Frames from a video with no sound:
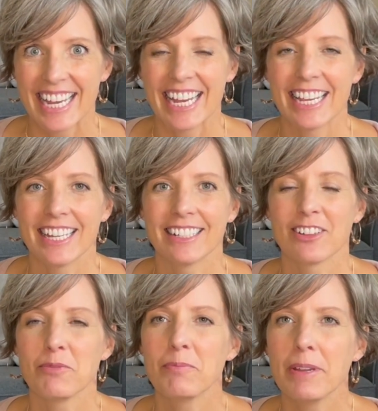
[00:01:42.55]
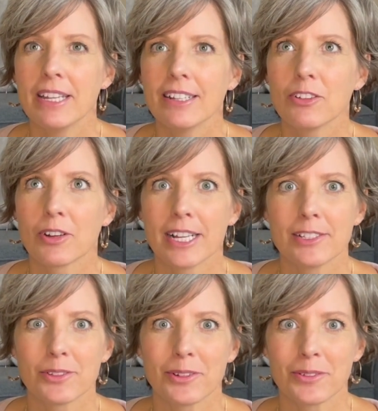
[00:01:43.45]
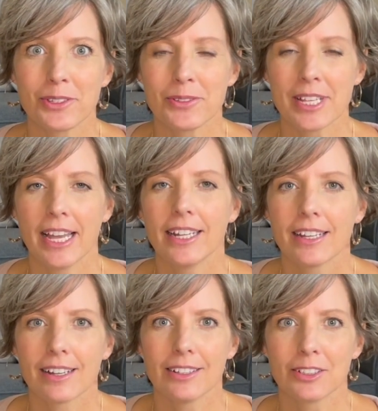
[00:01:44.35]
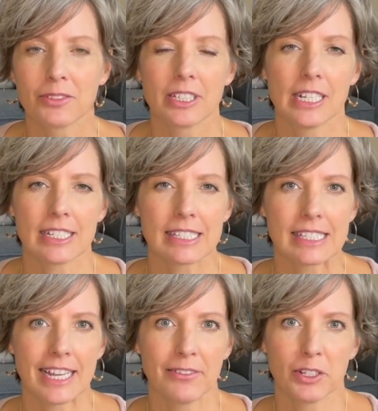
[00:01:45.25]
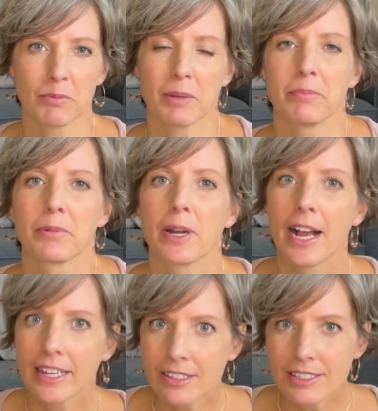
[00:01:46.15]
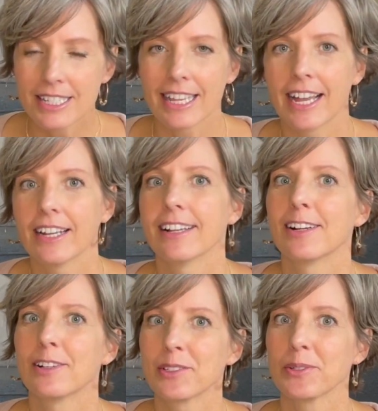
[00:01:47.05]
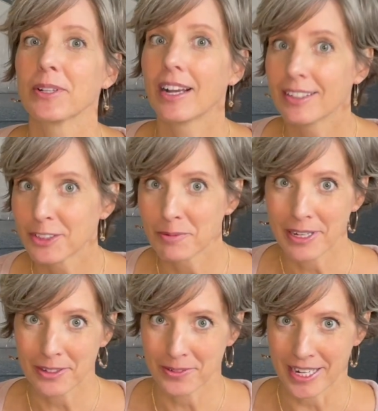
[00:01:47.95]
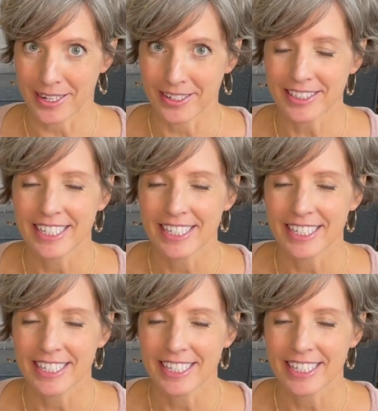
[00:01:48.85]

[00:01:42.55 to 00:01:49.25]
and I've been gray, so I don't use any color for the last 7, but prior to that, I also colored my own hair.